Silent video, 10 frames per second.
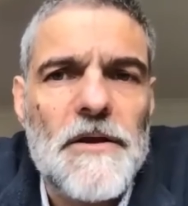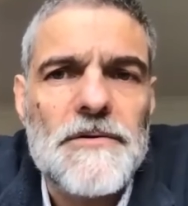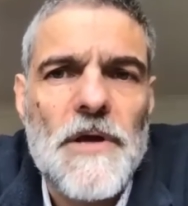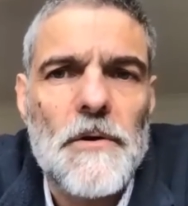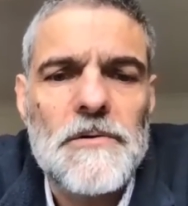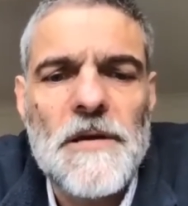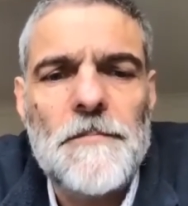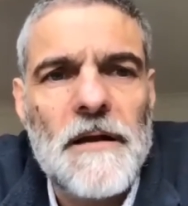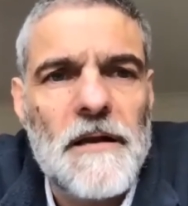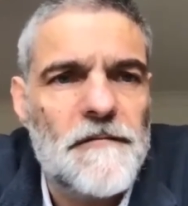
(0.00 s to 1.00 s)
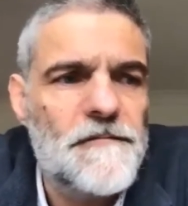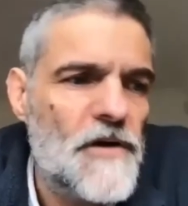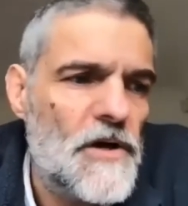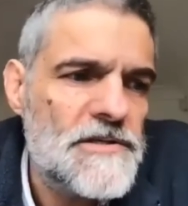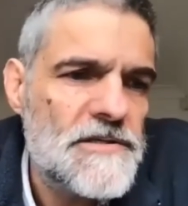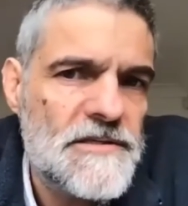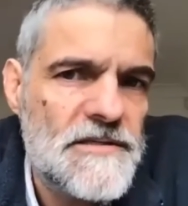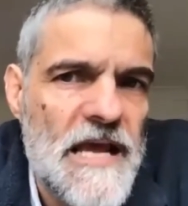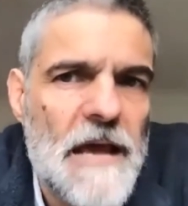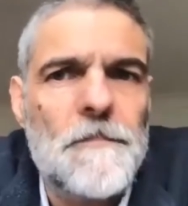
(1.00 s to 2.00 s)
So typically the first
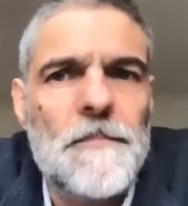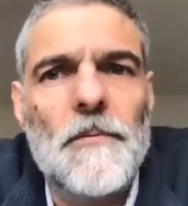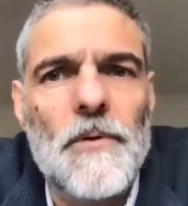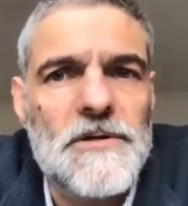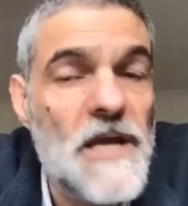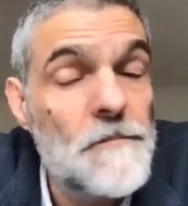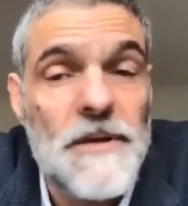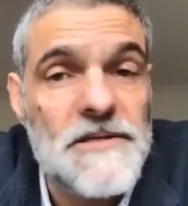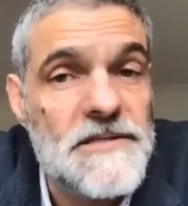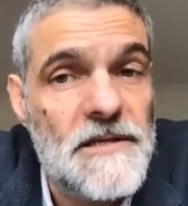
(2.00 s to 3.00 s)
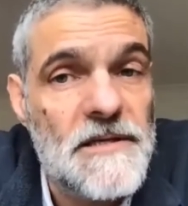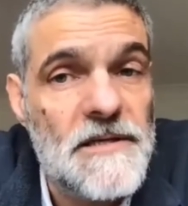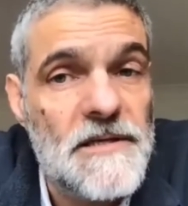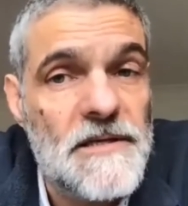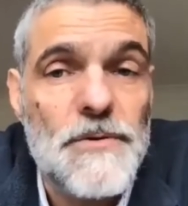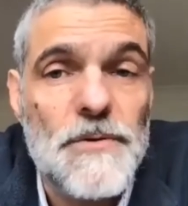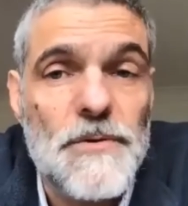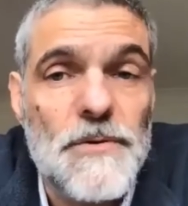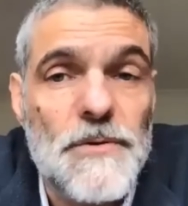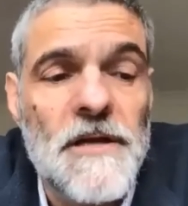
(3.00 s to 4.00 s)
step, which can be just a day or two of
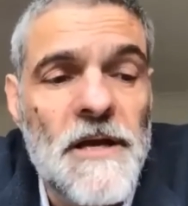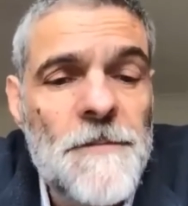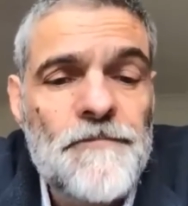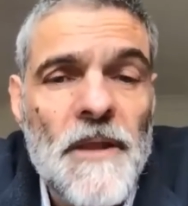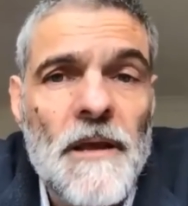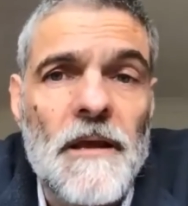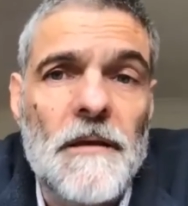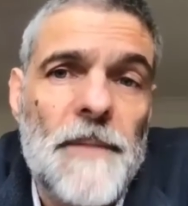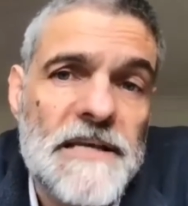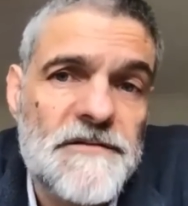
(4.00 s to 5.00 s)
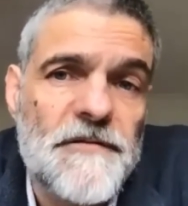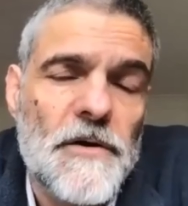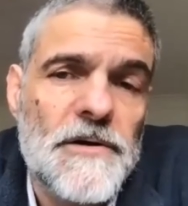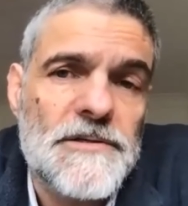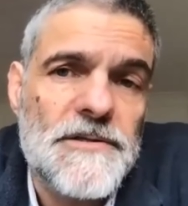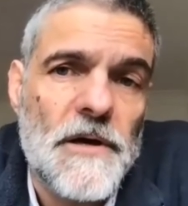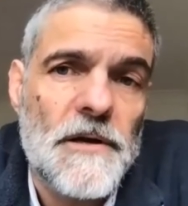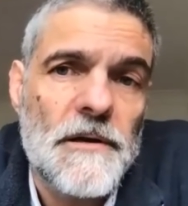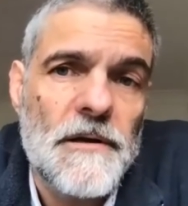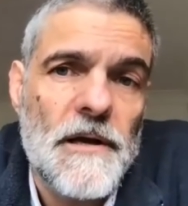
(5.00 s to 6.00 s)
effort, best focused
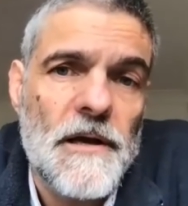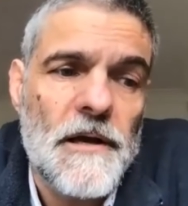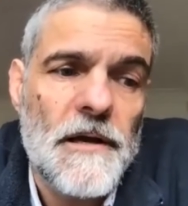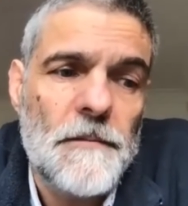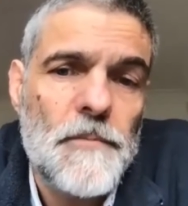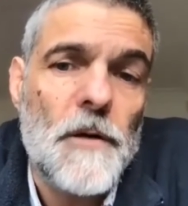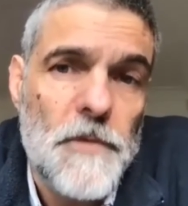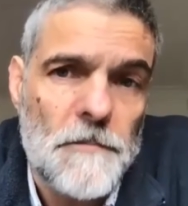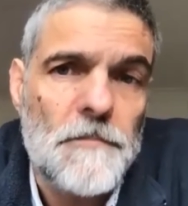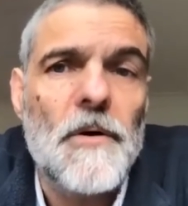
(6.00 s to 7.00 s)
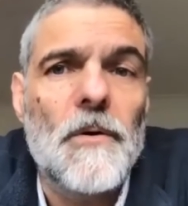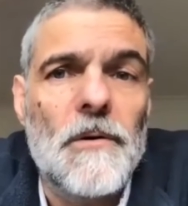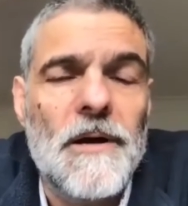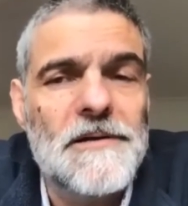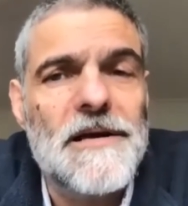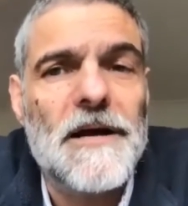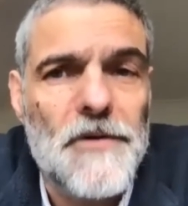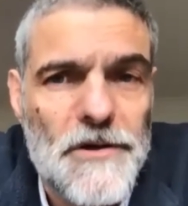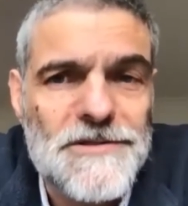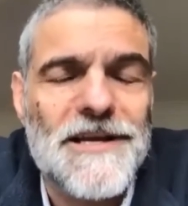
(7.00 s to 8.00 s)
on a problem or a
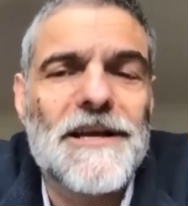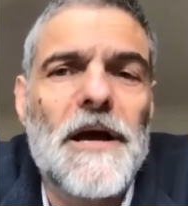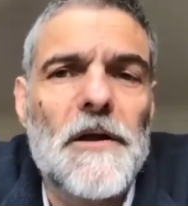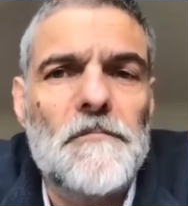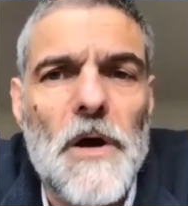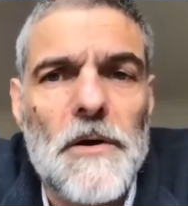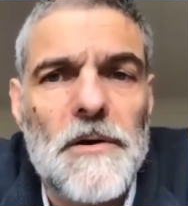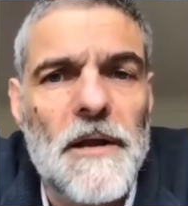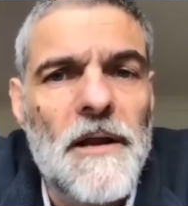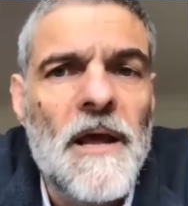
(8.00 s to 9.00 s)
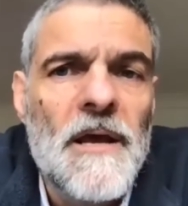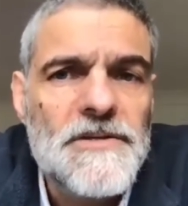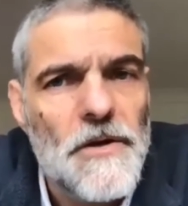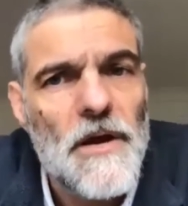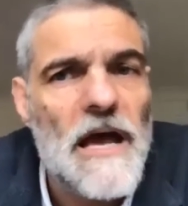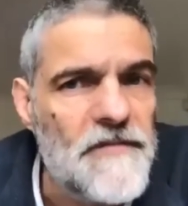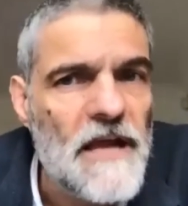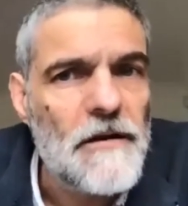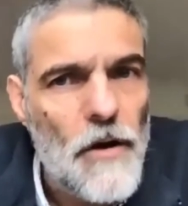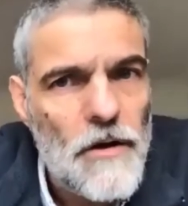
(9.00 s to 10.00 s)
diagnostic kind of mode. And so you have
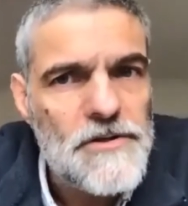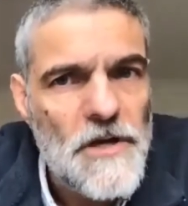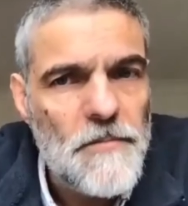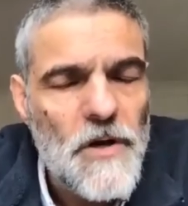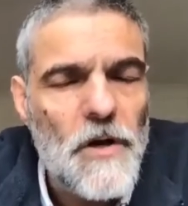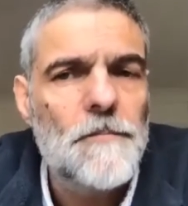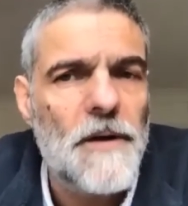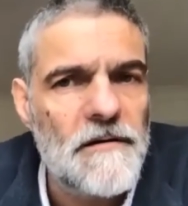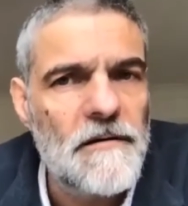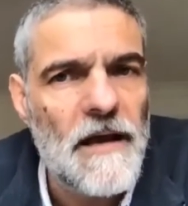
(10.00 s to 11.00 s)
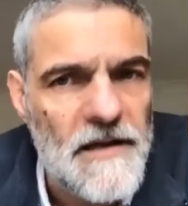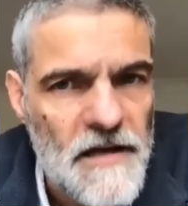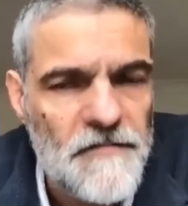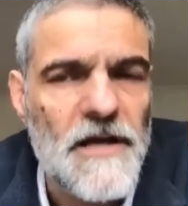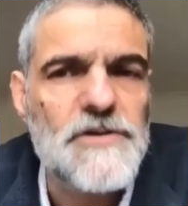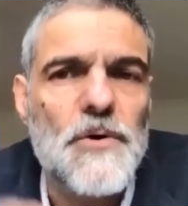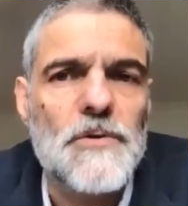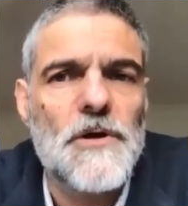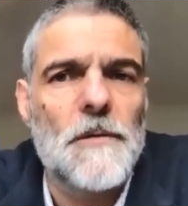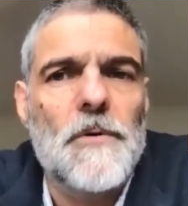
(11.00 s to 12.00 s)
that longer term goal, but identify a
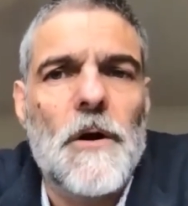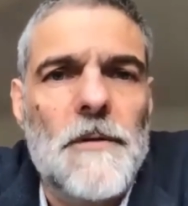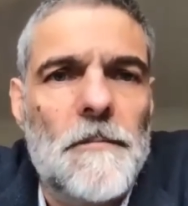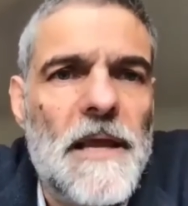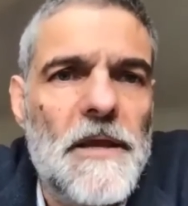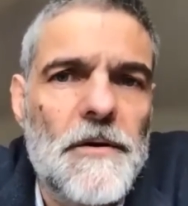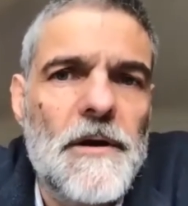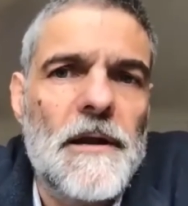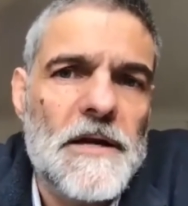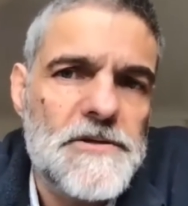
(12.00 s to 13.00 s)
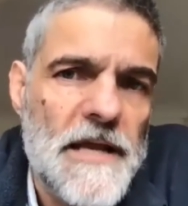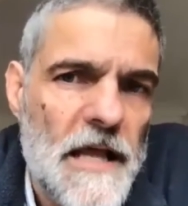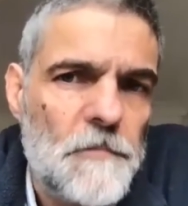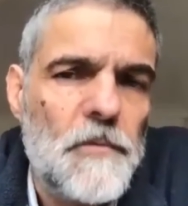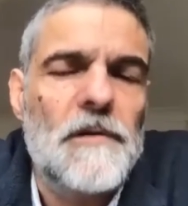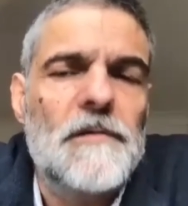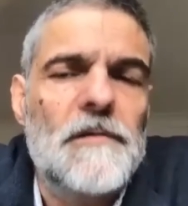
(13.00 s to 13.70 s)
short term problem that you can actually help with.